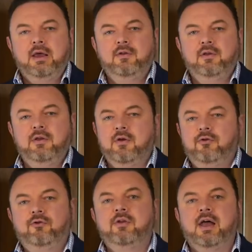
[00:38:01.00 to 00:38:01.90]
in
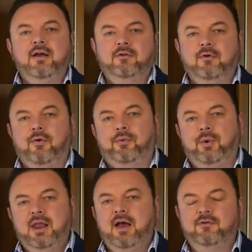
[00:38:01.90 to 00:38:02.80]
2 days, or
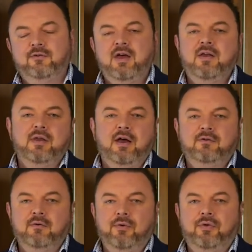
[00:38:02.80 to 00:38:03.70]
3 days, or 10
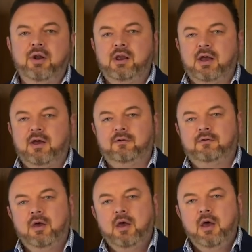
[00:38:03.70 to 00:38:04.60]
days, or 30
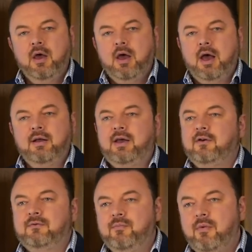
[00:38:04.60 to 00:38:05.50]
days. And
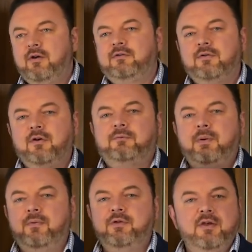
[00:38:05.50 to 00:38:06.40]
guess, most of those
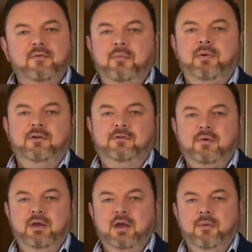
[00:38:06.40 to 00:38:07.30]
people never replace
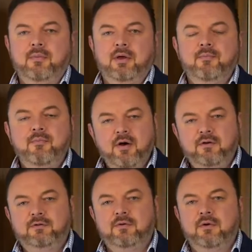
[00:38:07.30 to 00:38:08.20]
their income.
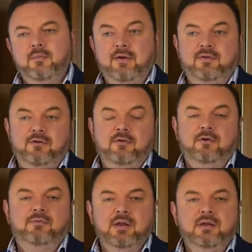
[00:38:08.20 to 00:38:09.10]
Most of them, if they do,
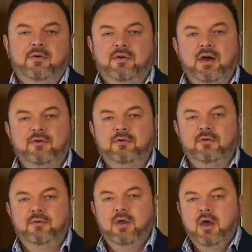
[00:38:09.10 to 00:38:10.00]
it's 1 in 1,000.
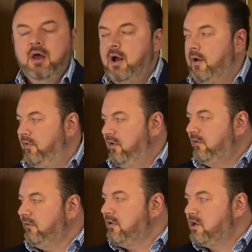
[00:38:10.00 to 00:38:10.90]

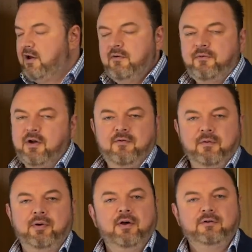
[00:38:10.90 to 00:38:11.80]
This is achievable for
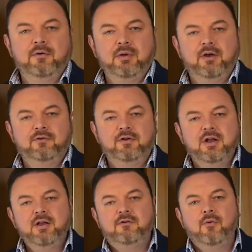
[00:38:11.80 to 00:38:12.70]
every person because you
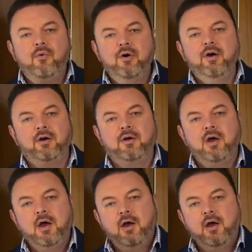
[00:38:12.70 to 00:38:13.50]
don't need to work.